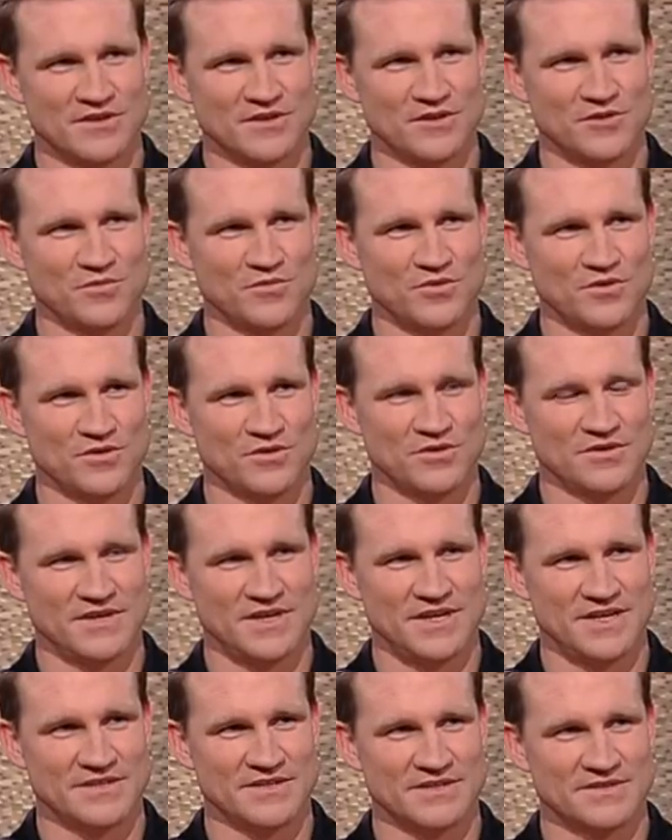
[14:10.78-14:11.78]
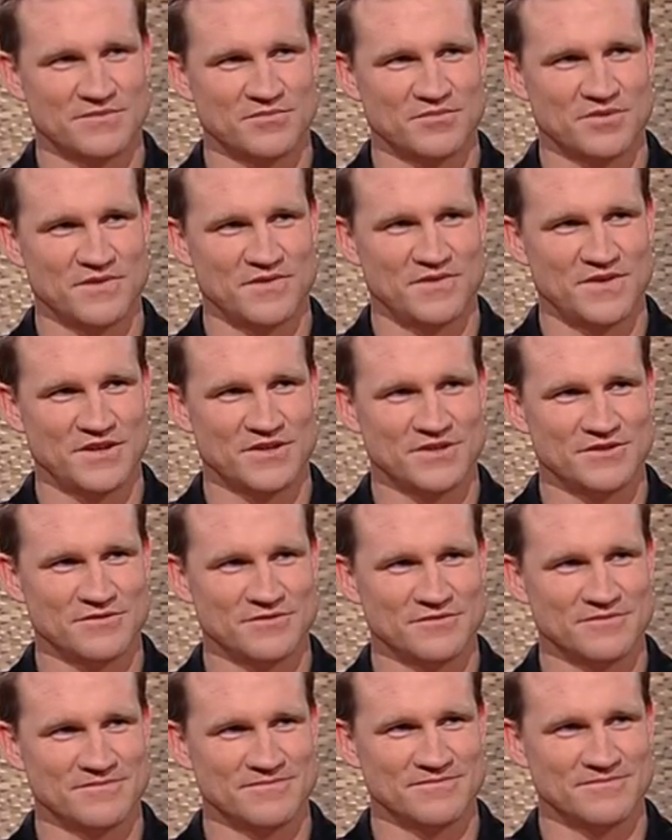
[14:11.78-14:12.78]
a little more as
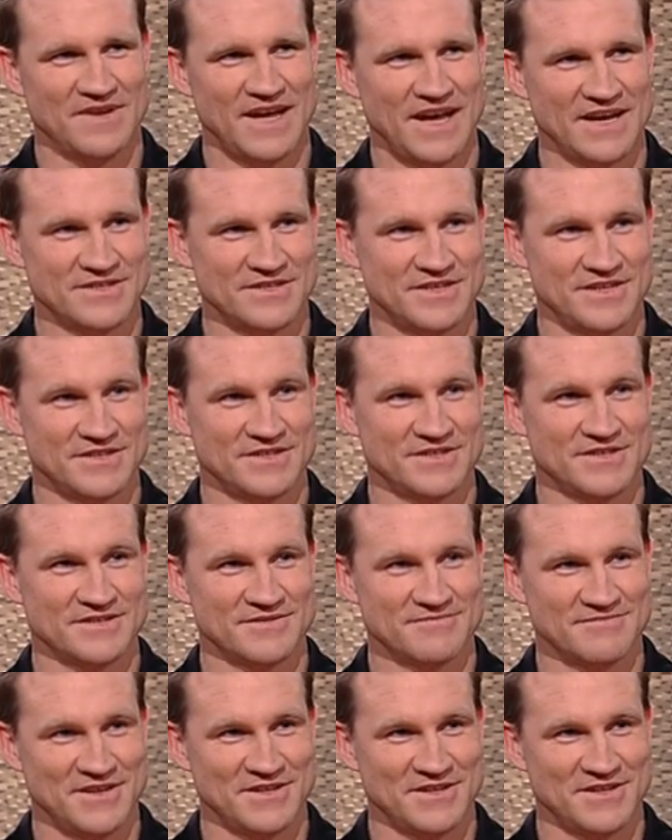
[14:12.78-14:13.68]
professional assets,